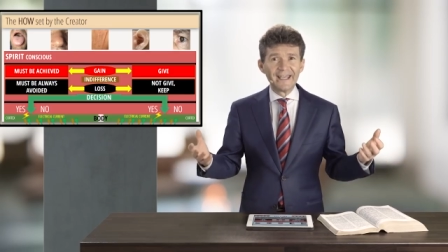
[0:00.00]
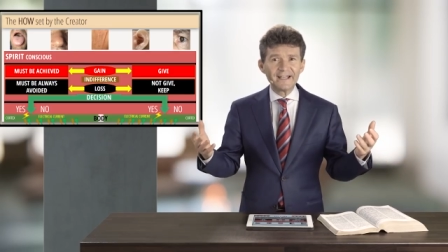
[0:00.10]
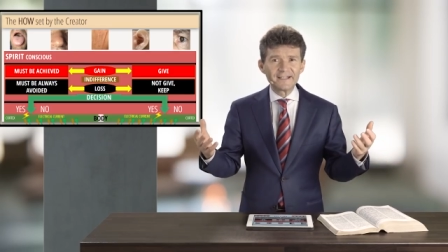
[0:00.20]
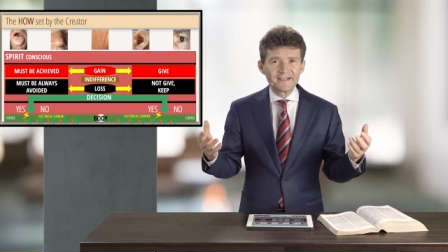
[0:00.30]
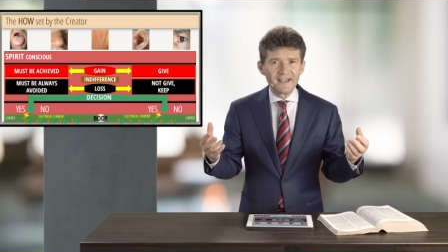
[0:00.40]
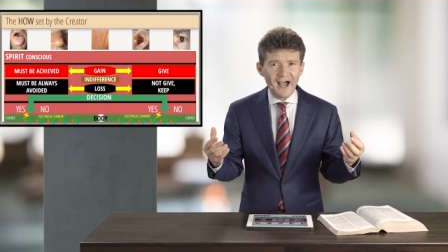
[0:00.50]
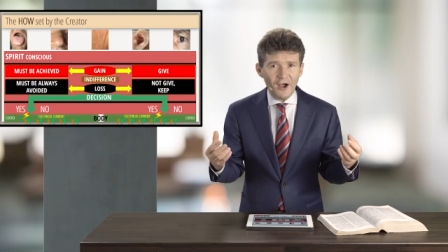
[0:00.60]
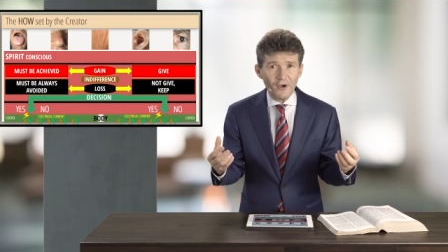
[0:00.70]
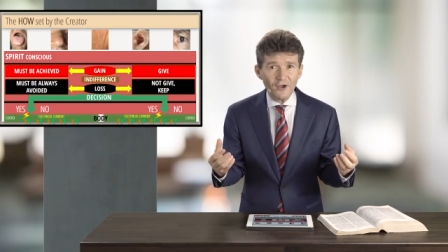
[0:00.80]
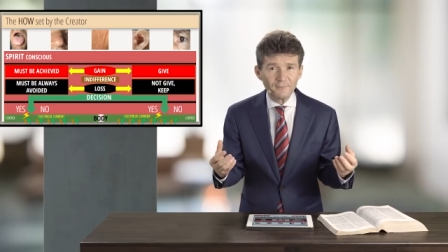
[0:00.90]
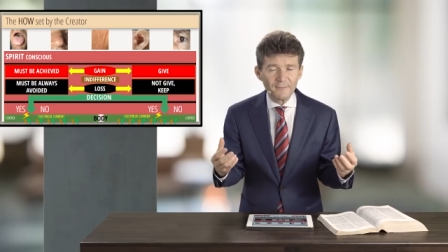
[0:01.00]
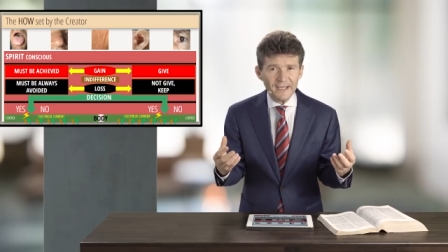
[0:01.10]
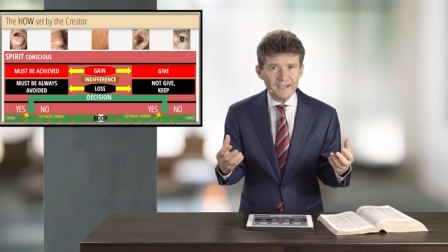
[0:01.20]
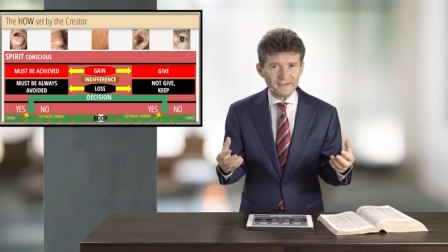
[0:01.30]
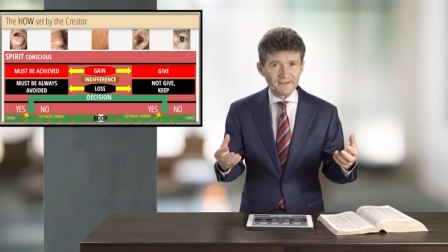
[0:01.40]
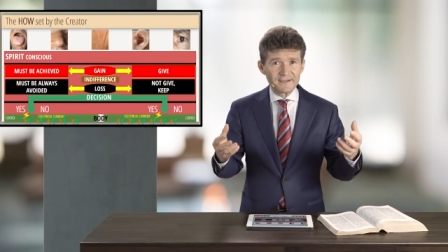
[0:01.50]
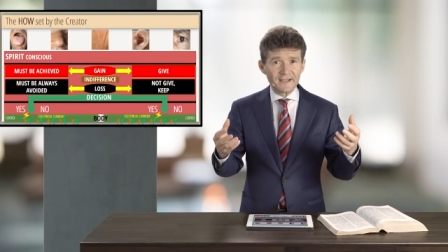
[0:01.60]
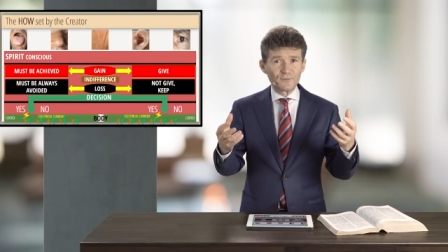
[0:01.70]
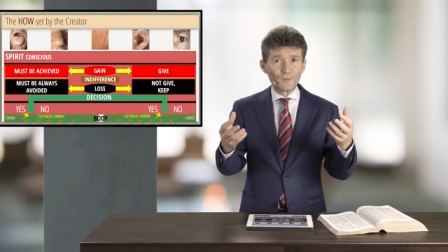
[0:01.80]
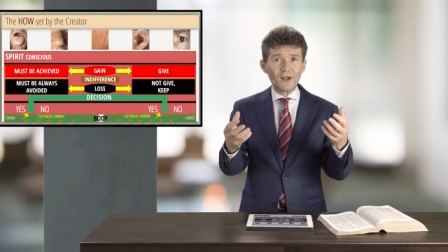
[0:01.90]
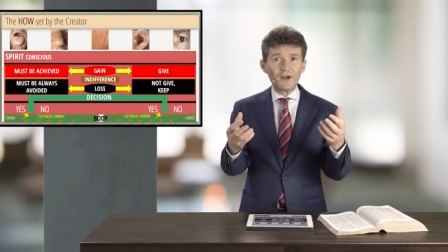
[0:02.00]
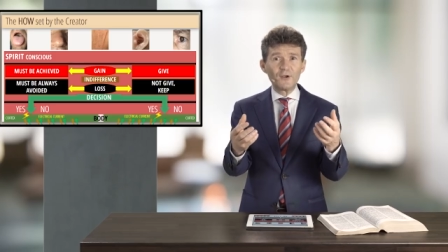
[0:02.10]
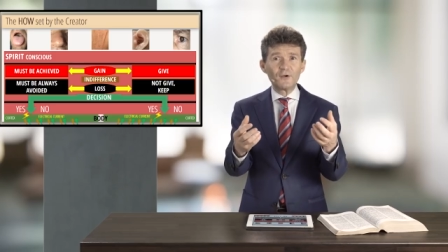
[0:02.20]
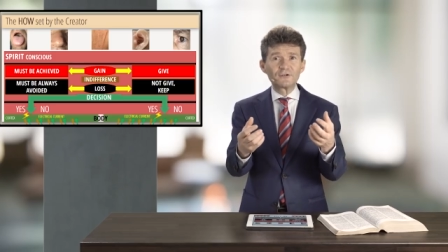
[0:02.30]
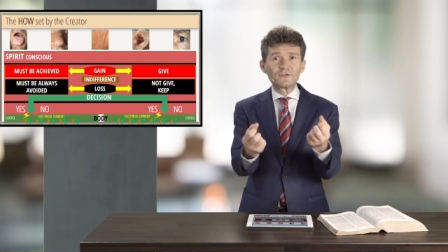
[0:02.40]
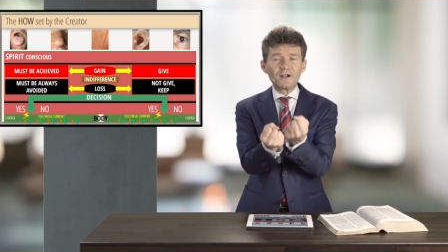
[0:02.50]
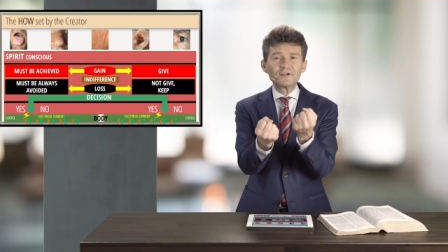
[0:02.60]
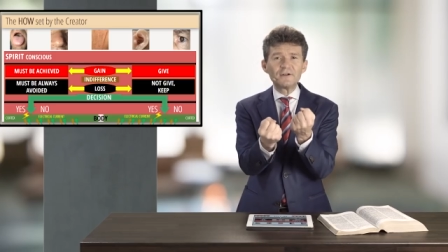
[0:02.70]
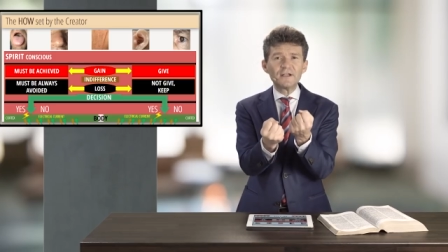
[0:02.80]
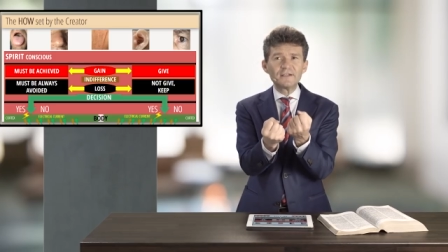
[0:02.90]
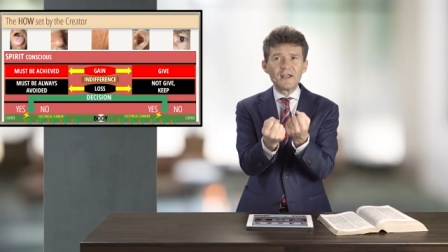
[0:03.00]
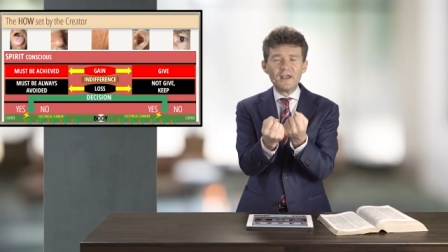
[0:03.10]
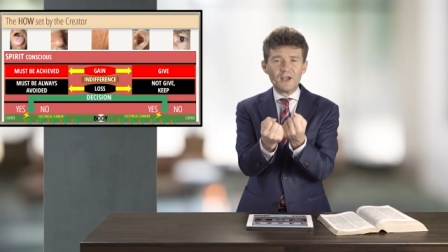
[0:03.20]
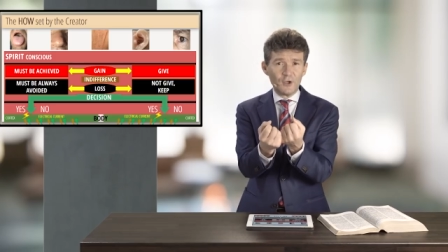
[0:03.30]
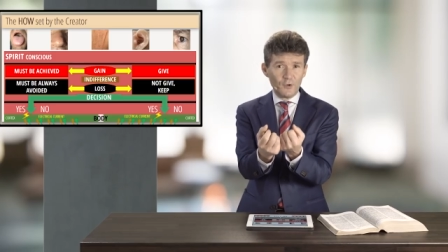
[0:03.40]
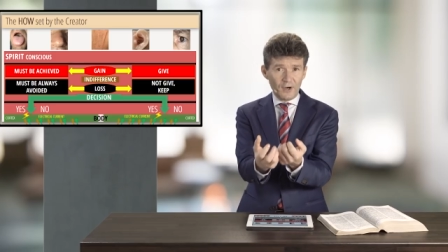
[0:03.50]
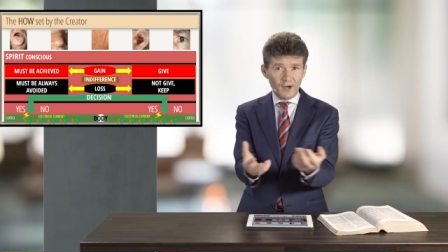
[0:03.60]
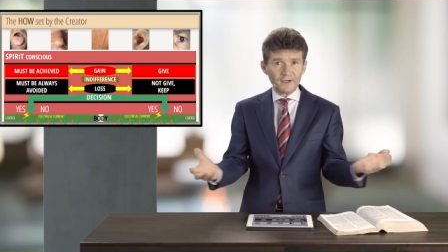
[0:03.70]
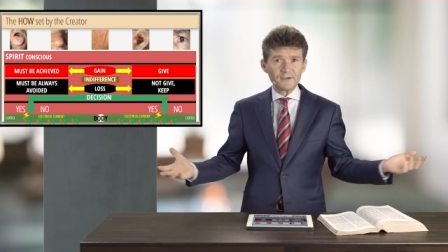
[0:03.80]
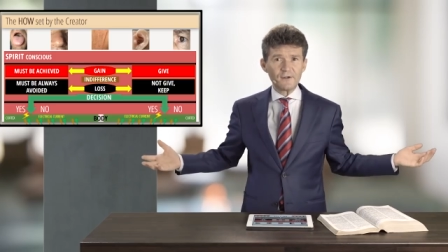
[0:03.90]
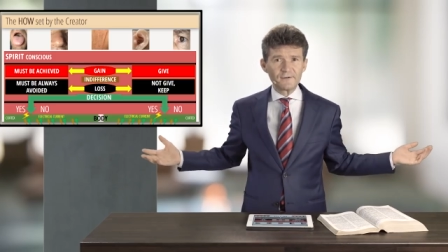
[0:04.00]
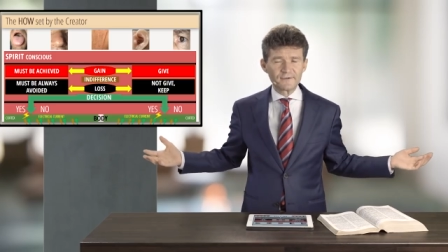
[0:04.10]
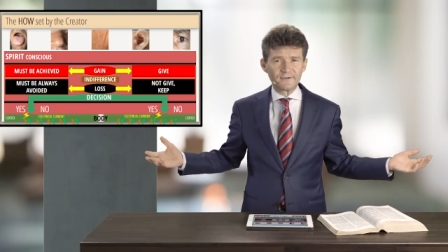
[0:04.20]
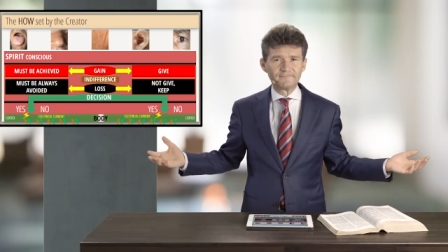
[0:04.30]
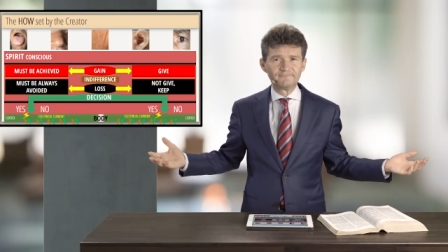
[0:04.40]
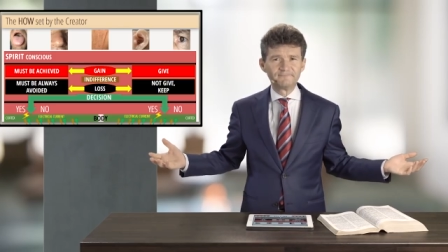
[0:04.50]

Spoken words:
It's how God made us. It says, where your treasure is, your heart is also.